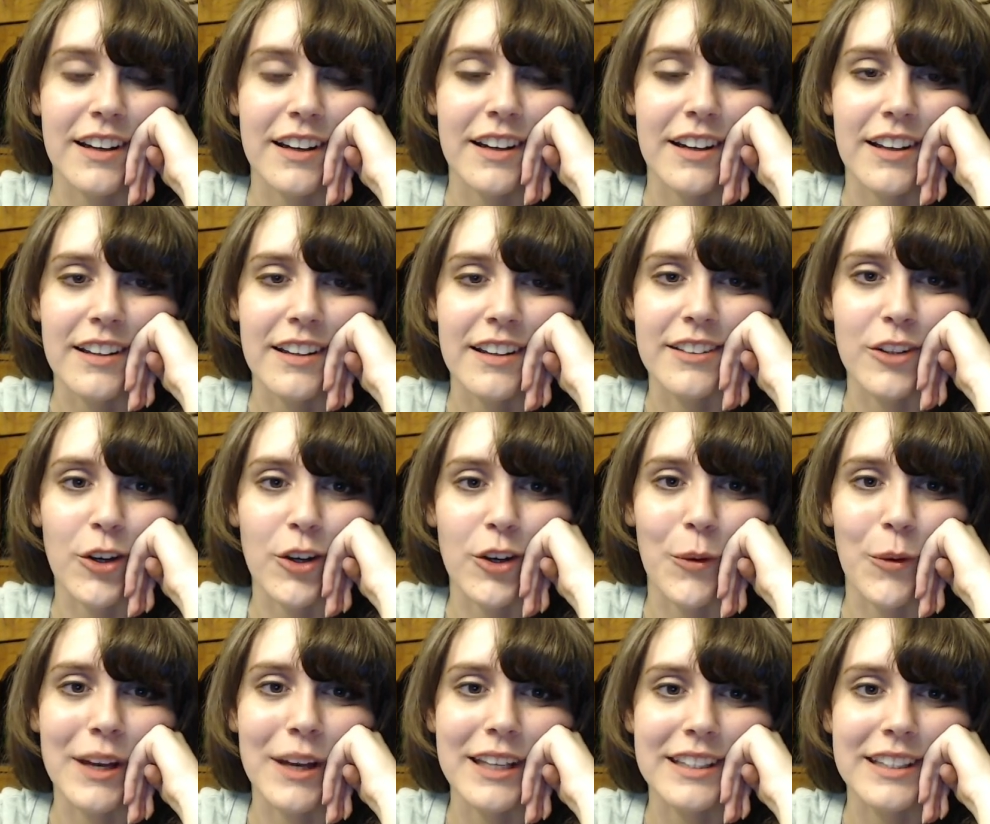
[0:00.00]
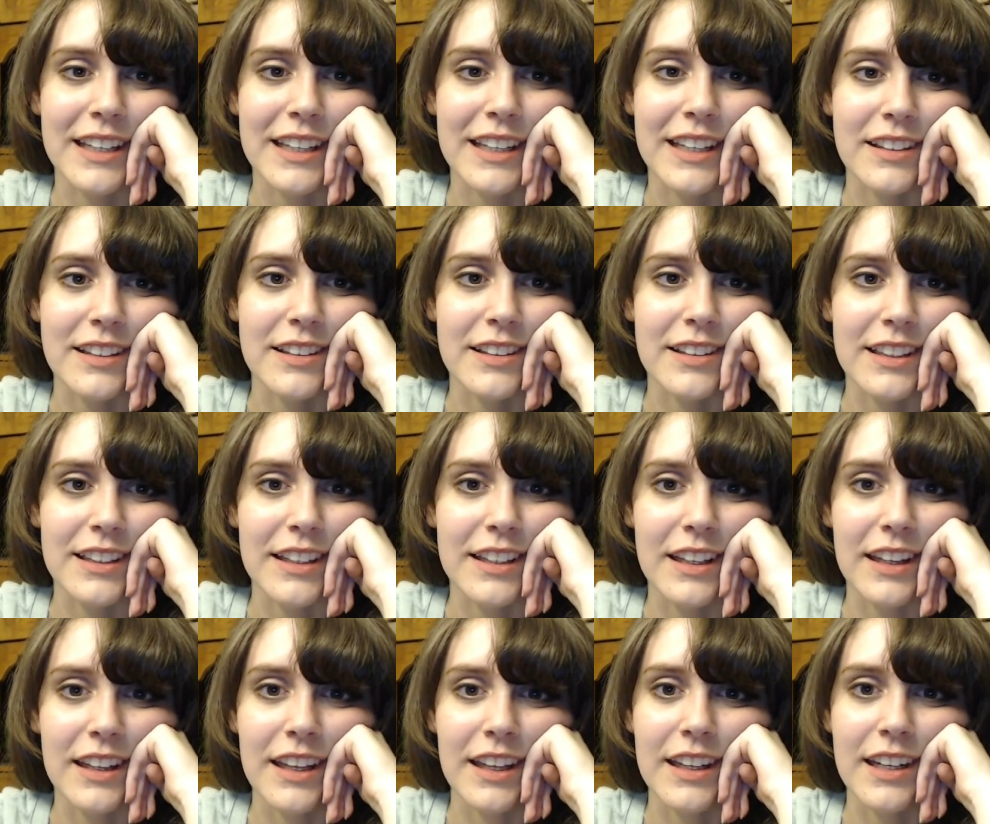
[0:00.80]
As always,
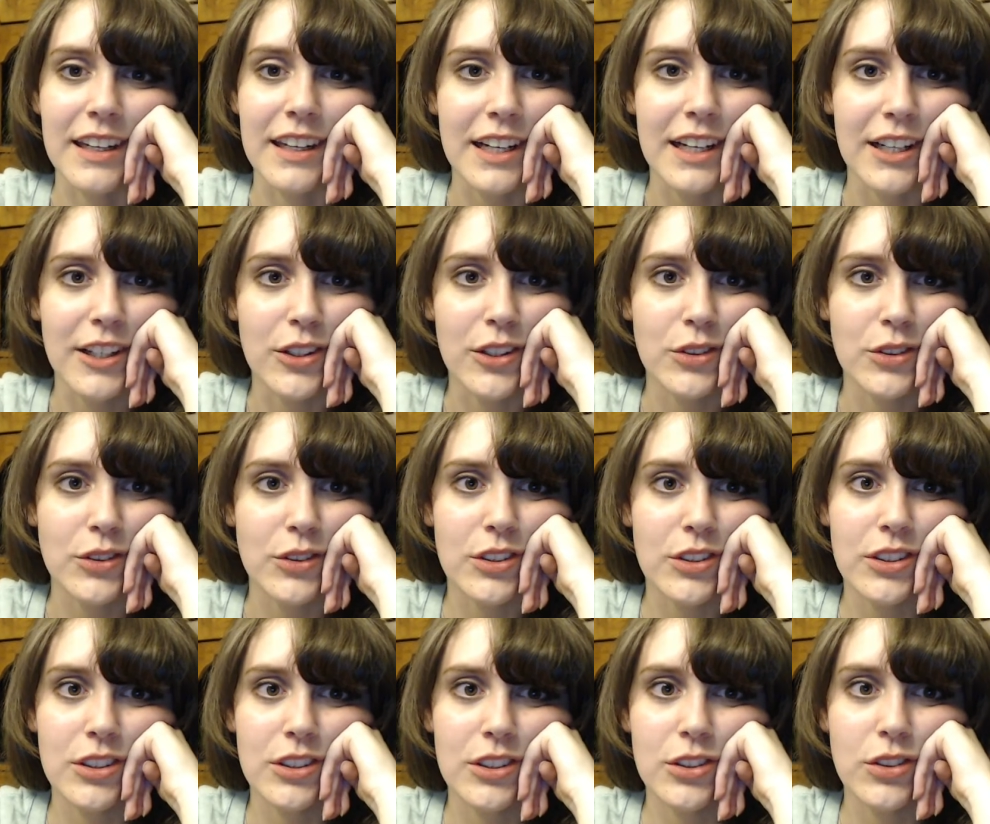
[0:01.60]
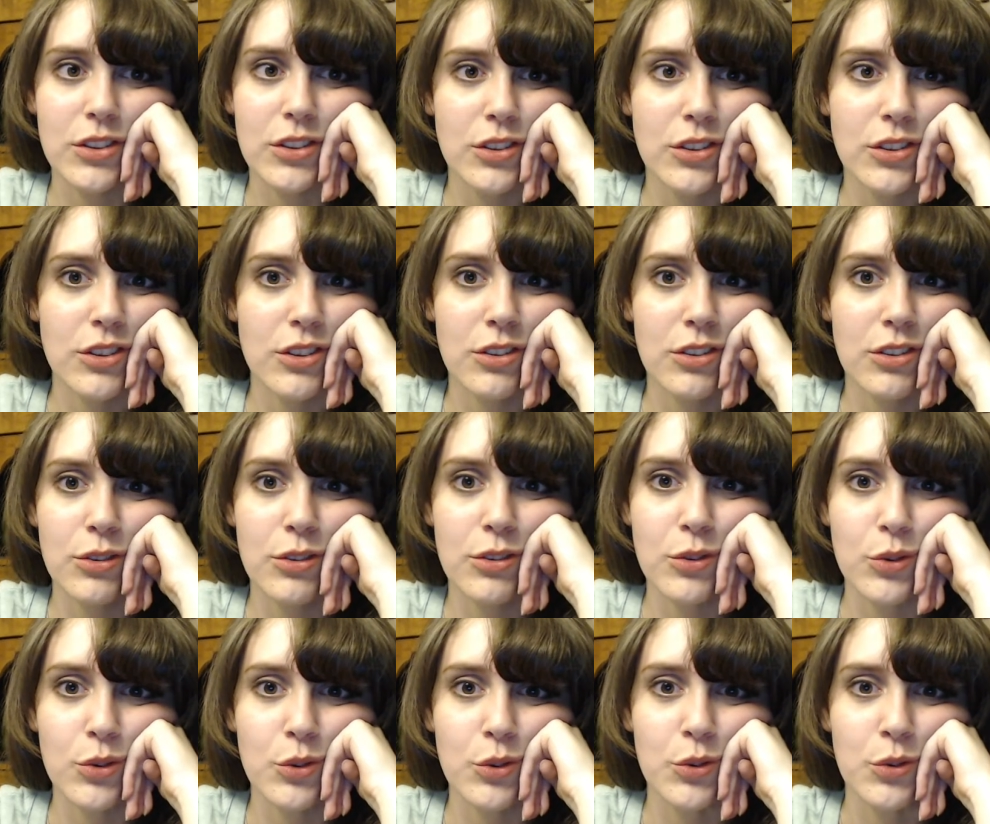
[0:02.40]
excellently laid out. Let's
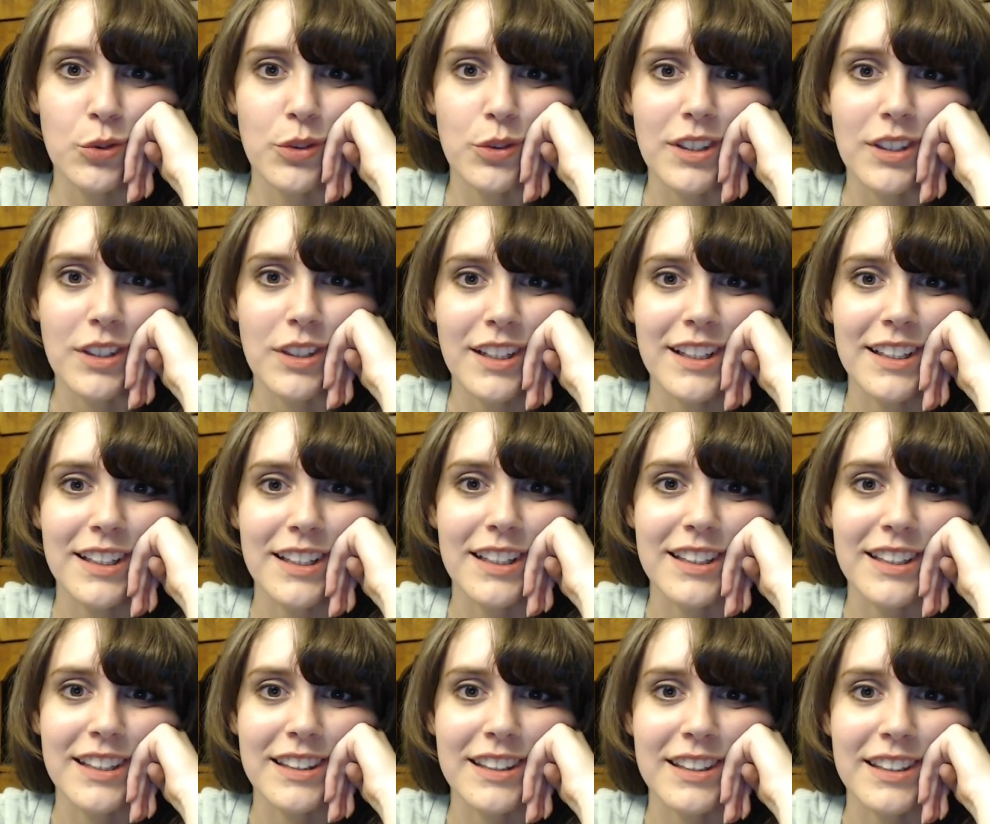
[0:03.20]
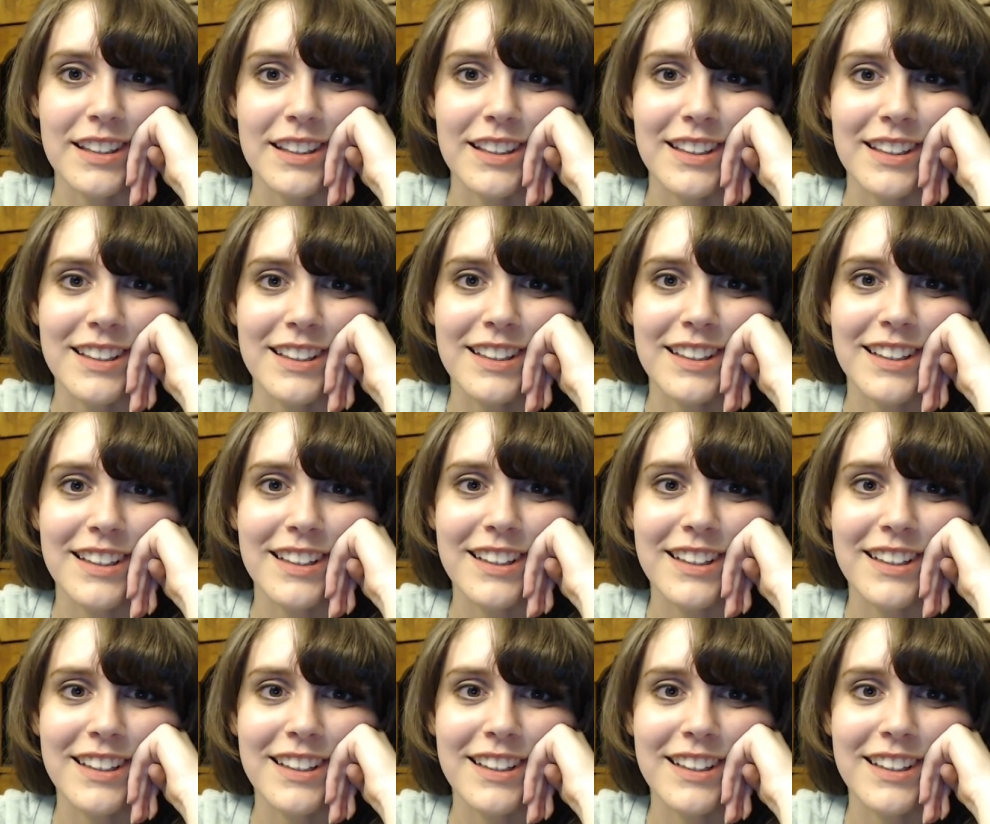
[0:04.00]
see.